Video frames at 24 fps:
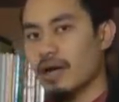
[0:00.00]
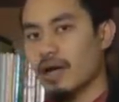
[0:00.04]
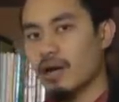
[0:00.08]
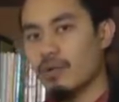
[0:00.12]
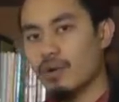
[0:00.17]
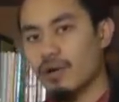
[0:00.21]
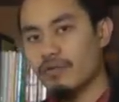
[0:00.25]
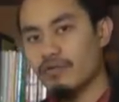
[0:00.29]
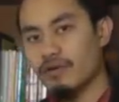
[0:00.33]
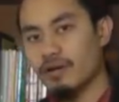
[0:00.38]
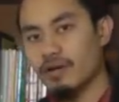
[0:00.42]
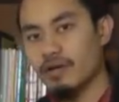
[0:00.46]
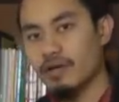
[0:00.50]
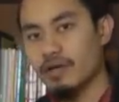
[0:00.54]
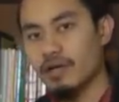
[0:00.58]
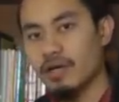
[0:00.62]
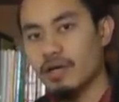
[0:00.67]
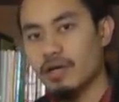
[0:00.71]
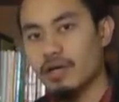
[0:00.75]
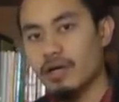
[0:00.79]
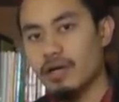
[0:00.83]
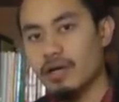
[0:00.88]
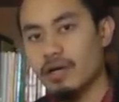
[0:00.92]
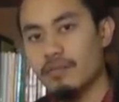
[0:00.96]
However,
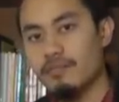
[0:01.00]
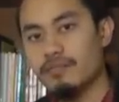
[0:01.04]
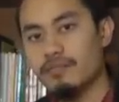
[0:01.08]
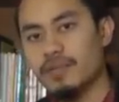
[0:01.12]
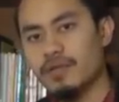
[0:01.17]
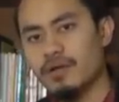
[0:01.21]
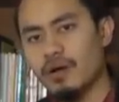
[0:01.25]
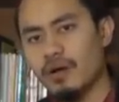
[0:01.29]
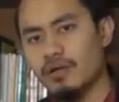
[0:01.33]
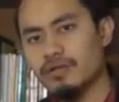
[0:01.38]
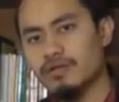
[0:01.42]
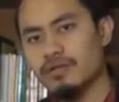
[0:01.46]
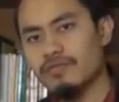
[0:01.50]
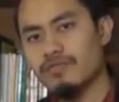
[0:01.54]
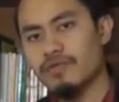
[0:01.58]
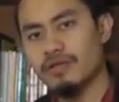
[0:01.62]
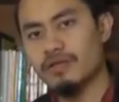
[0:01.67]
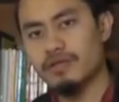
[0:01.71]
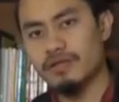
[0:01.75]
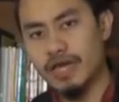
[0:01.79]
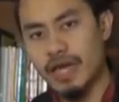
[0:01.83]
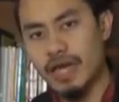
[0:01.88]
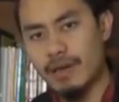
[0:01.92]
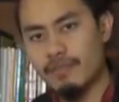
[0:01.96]
because of
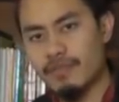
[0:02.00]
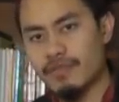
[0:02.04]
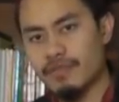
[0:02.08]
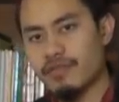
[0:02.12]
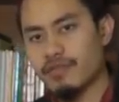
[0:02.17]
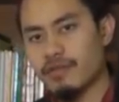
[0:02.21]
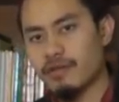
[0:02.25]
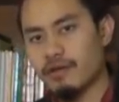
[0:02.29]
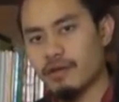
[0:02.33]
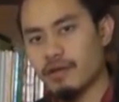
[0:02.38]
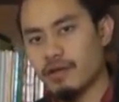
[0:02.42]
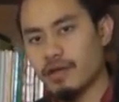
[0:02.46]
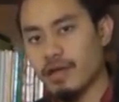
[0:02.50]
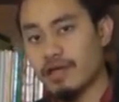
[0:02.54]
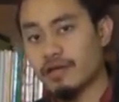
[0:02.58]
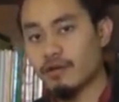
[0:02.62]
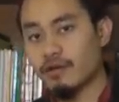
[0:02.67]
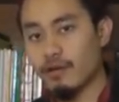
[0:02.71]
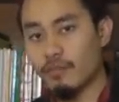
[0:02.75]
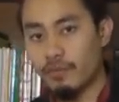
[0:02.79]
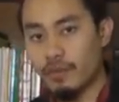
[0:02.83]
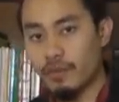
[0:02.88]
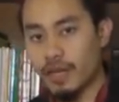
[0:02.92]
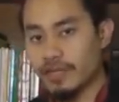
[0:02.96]
the depth
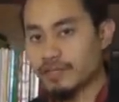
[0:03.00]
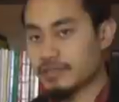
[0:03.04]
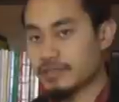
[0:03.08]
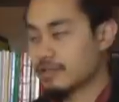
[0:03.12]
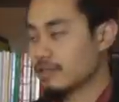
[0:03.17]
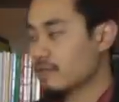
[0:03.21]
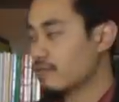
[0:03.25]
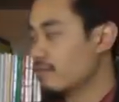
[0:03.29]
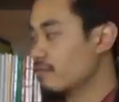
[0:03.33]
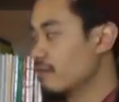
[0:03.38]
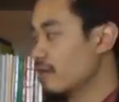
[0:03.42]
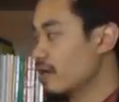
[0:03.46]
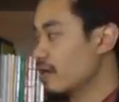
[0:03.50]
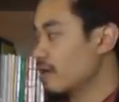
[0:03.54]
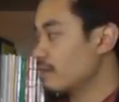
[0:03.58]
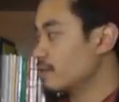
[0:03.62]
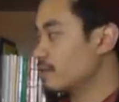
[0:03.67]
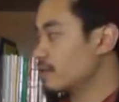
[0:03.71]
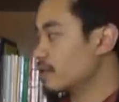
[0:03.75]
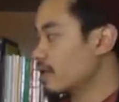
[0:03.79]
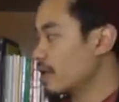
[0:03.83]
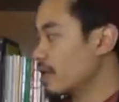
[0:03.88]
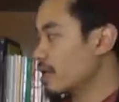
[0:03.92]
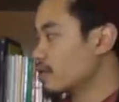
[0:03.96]
and complexity of the
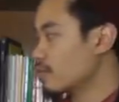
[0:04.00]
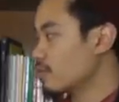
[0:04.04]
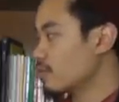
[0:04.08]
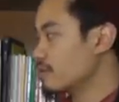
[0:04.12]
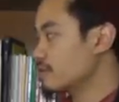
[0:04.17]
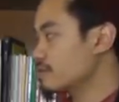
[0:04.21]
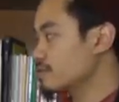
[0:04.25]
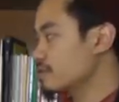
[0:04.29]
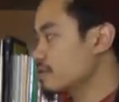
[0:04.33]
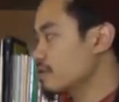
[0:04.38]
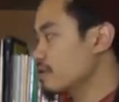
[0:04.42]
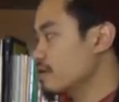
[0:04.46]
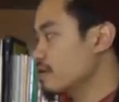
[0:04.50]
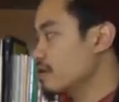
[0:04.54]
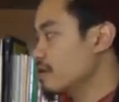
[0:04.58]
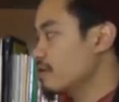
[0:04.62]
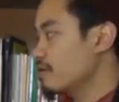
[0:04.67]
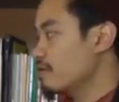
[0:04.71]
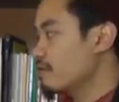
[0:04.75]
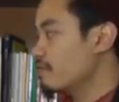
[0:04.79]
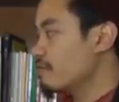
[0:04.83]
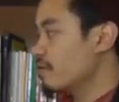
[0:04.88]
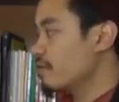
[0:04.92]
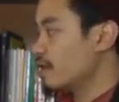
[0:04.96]
Arabic language,
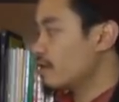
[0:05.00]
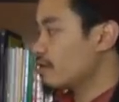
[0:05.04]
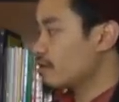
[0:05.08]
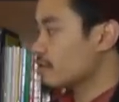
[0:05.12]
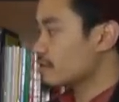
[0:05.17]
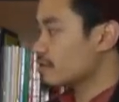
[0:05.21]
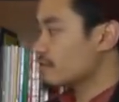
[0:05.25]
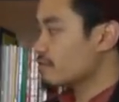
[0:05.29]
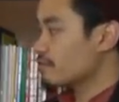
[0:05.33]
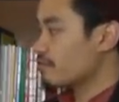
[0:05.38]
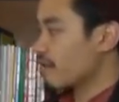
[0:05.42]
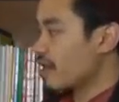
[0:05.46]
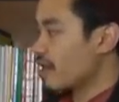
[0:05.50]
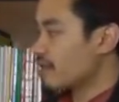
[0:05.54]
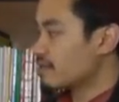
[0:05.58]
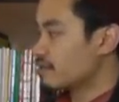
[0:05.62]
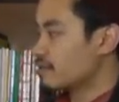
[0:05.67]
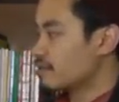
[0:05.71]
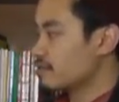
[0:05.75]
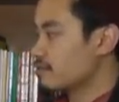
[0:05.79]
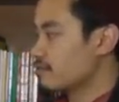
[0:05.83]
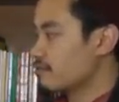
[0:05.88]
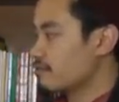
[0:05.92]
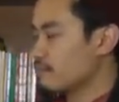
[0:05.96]
various
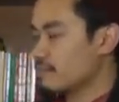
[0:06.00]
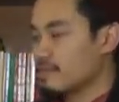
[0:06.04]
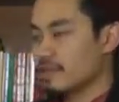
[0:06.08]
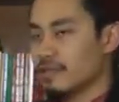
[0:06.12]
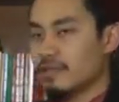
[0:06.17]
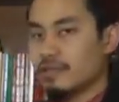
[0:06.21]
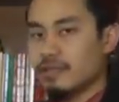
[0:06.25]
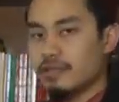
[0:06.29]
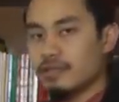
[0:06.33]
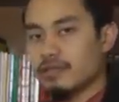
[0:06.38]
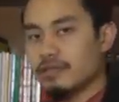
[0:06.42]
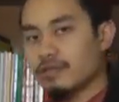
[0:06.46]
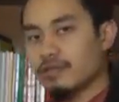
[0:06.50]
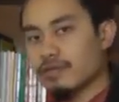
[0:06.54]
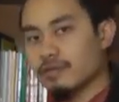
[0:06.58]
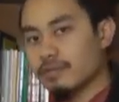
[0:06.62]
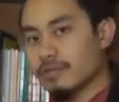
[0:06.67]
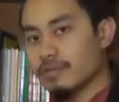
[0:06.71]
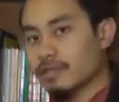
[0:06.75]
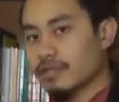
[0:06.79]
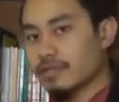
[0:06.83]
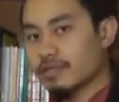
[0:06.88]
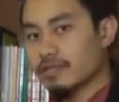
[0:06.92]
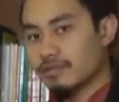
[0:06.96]
facets of meaning
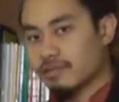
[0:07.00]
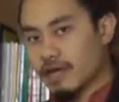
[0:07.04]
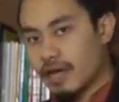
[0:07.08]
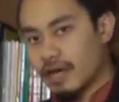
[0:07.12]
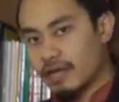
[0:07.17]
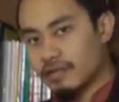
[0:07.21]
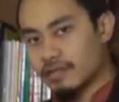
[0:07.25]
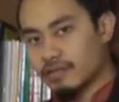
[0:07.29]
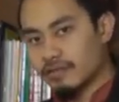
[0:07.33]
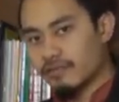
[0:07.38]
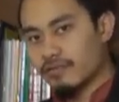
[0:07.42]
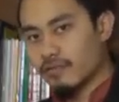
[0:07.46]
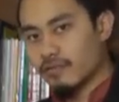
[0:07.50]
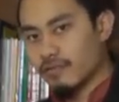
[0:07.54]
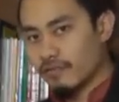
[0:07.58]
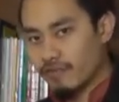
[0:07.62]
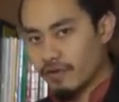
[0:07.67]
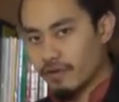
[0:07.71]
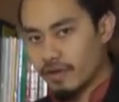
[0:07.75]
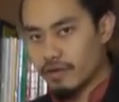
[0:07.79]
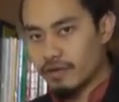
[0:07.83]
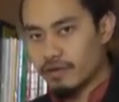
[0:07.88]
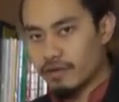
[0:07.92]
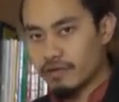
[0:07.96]
can be extracted from
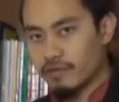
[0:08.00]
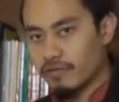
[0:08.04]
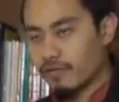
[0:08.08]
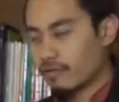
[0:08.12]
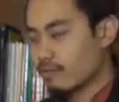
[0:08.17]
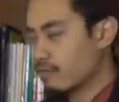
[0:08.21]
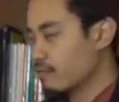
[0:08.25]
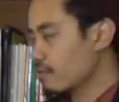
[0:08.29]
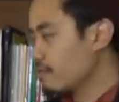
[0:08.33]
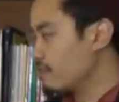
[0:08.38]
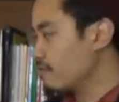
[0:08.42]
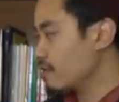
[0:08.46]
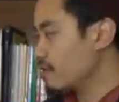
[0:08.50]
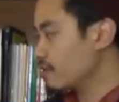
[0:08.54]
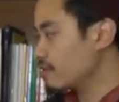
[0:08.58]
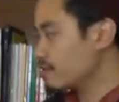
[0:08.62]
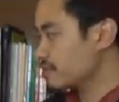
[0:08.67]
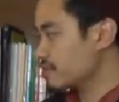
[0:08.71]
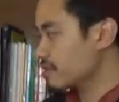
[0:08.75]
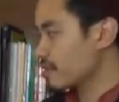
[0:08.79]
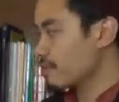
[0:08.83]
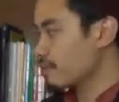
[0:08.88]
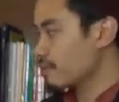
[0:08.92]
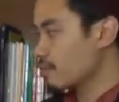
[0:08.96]
the
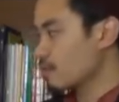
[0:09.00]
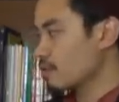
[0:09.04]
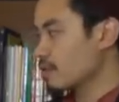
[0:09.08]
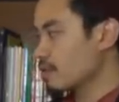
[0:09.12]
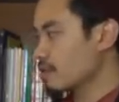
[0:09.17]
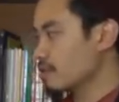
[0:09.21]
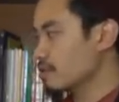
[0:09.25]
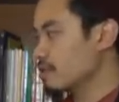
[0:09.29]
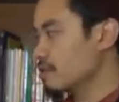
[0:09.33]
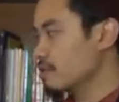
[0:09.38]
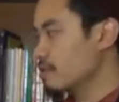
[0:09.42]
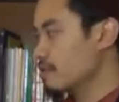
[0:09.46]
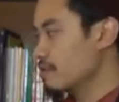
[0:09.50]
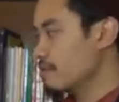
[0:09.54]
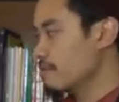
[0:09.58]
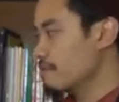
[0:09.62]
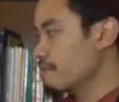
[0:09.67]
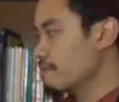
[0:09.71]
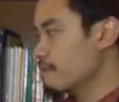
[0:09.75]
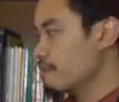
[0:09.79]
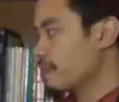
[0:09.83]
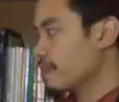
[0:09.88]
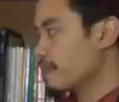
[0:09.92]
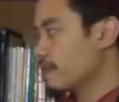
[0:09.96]
very same word.
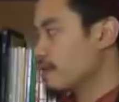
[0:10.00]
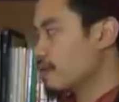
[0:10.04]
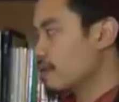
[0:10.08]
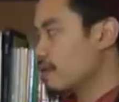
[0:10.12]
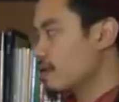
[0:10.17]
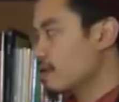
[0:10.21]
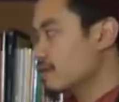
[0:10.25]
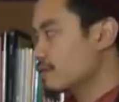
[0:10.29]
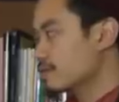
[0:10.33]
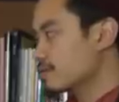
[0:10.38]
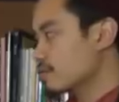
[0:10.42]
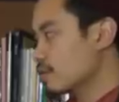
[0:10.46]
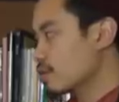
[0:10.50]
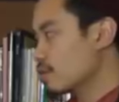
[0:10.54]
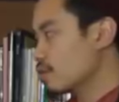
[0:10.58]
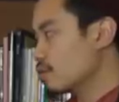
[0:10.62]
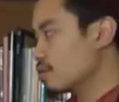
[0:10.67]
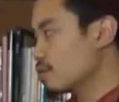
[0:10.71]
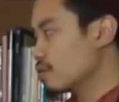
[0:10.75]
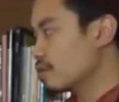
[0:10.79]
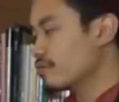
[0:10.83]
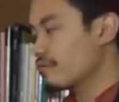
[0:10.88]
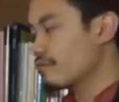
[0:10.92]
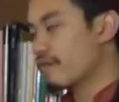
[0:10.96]

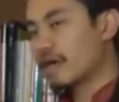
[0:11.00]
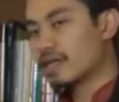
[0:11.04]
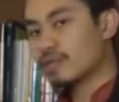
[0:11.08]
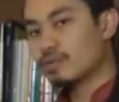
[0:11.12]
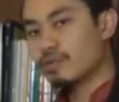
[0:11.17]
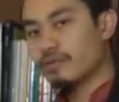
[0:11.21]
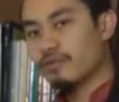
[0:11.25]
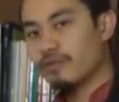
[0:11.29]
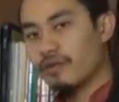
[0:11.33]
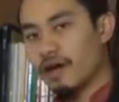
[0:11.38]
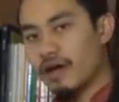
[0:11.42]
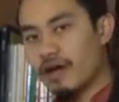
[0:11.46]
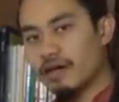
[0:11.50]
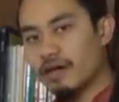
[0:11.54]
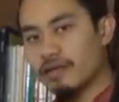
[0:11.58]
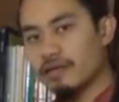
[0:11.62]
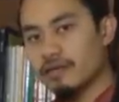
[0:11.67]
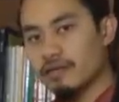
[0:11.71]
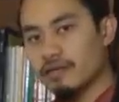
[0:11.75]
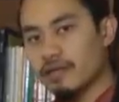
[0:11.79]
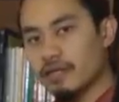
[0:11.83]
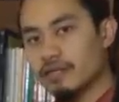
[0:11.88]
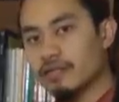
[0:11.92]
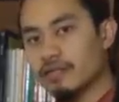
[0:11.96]
So, in fact, we
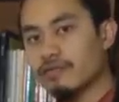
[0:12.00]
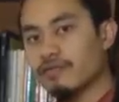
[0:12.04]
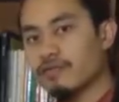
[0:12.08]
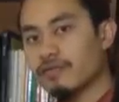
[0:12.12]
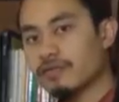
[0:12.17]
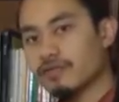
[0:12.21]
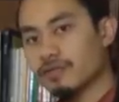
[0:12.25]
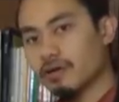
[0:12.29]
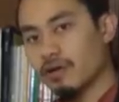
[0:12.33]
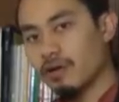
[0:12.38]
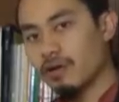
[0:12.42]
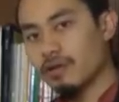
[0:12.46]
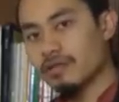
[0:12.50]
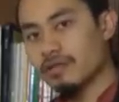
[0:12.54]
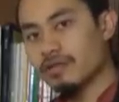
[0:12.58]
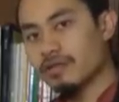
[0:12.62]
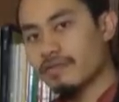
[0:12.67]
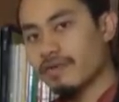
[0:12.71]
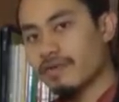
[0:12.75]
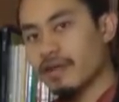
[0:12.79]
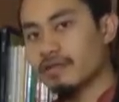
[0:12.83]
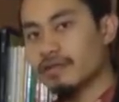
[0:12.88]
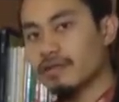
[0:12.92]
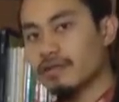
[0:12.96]
find that different
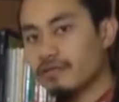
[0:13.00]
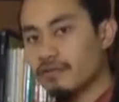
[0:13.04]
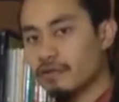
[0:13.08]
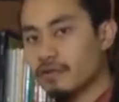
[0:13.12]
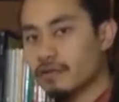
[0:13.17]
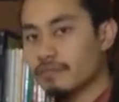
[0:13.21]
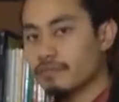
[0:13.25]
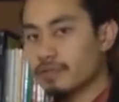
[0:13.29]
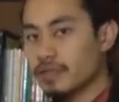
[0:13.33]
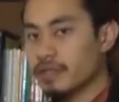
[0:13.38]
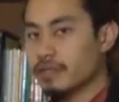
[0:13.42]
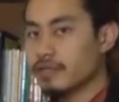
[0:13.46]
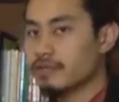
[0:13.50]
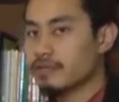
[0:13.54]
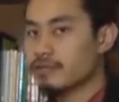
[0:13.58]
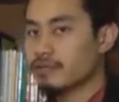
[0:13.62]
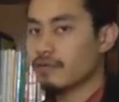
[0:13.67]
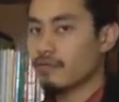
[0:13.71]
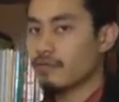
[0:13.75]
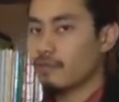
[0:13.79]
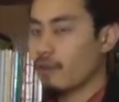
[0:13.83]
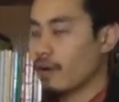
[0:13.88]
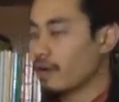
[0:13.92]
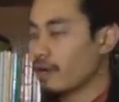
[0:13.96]
scholars have had different opinions
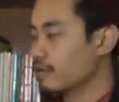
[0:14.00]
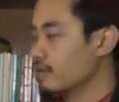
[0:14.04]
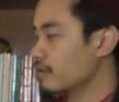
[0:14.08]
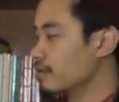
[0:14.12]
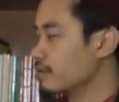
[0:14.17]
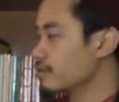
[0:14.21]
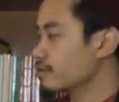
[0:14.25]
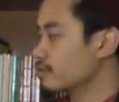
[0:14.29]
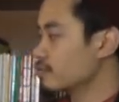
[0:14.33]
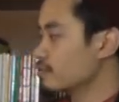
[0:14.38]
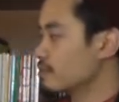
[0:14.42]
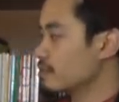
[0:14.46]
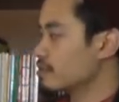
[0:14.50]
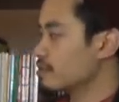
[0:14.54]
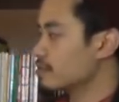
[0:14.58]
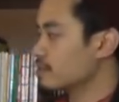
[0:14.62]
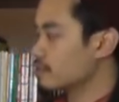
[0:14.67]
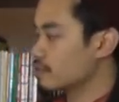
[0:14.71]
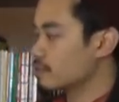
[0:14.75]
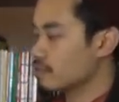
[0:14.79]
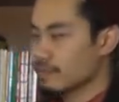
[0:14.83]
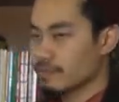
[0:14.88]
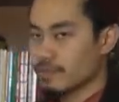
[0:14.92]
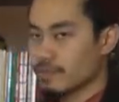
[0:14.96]
of what these
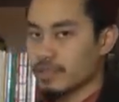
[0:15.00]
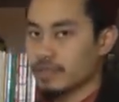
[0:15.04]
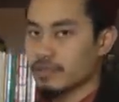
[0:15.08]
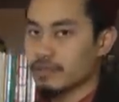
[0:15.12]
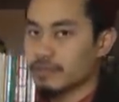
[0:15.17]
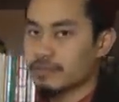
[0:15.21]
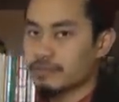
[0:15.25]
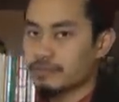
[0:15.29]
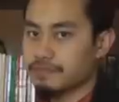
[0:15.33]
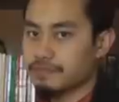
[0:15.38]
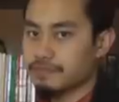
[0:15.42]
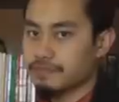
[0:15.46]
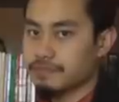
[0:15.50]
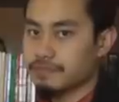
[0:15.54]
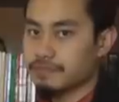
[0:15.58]
words could mean.